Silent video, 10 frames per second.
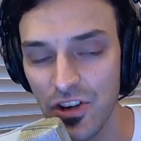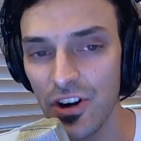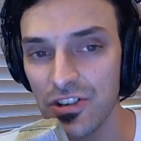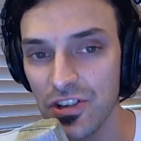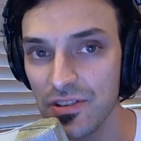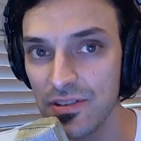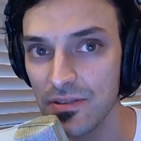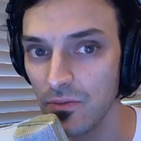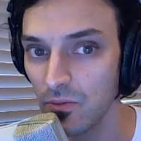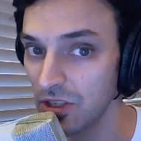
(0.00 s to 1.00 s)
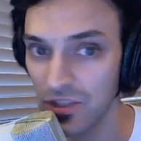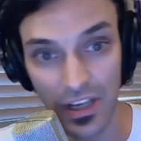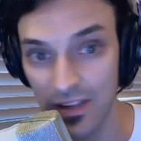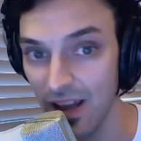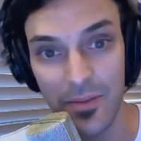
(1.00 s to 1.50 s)
charges which
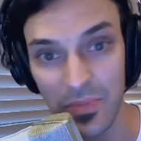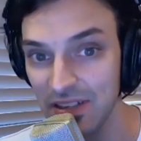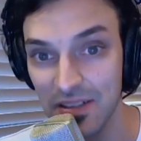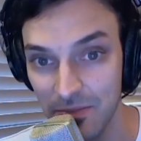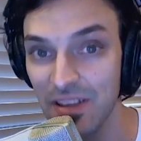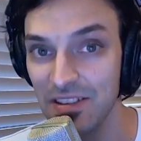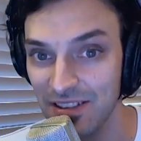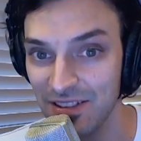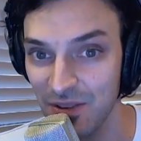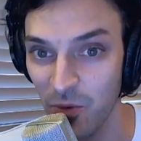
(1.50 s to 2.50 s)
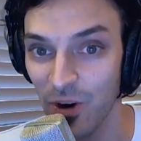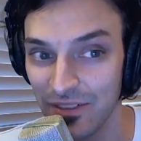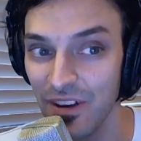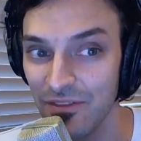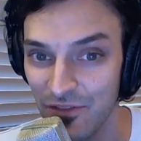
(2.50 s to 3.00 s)
cannot be dismissed as the work
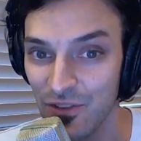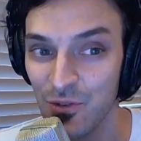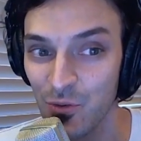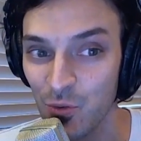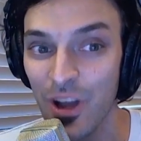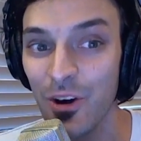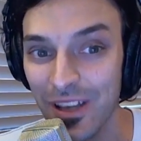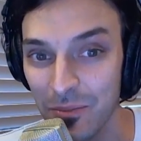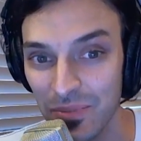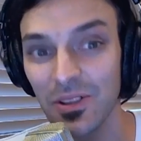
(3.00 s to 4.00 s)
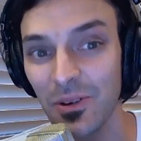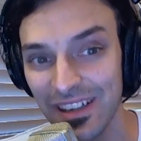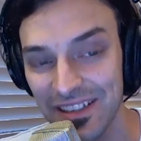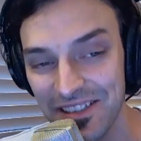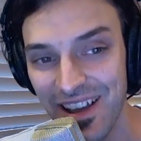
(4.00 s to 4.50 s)
of a few rogue
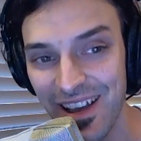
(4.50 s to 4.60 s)
employees,